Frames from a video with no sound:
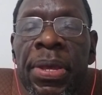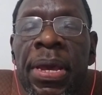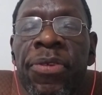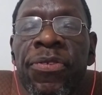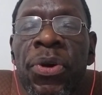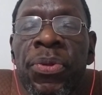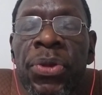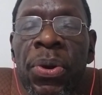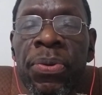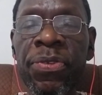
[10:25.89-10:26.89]
a
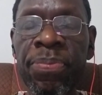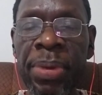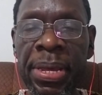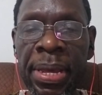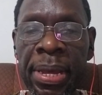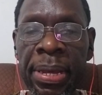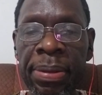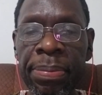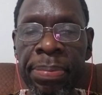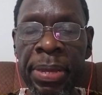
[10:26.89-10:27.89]
Soto speaking
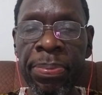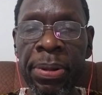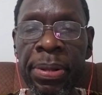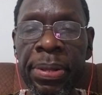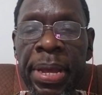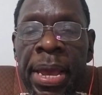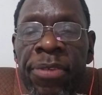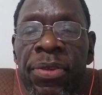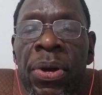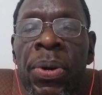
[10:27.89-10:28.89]
people,
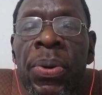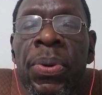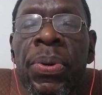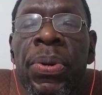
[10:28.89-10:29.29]
Sotho,